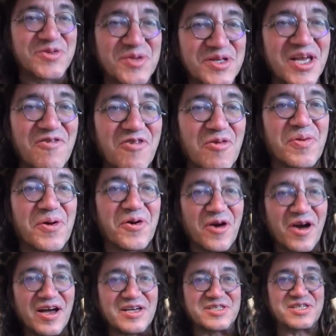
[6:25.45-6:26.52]
It would never
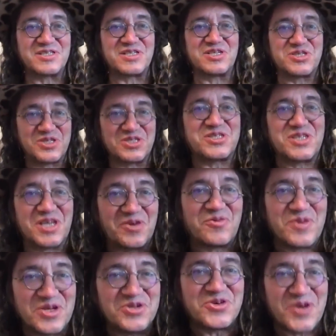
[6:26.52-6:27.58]
progress because it's just like
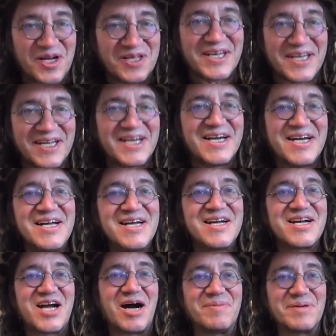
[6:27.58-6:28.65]
retreading
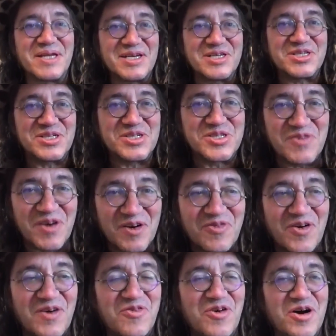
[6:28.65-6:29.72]
combinations of,
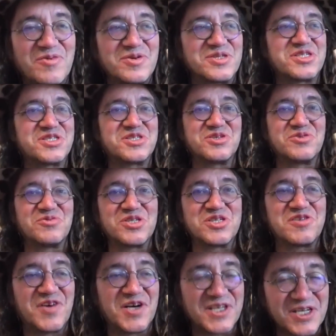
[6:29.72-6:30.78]
of what was,
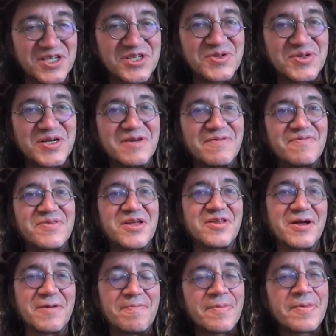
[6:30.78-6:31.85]
was fed into it. Now,
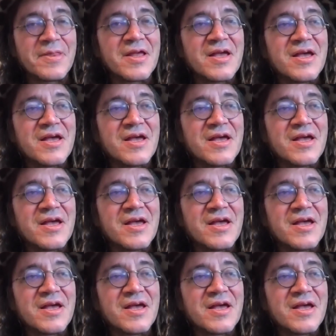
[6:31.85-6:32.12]
the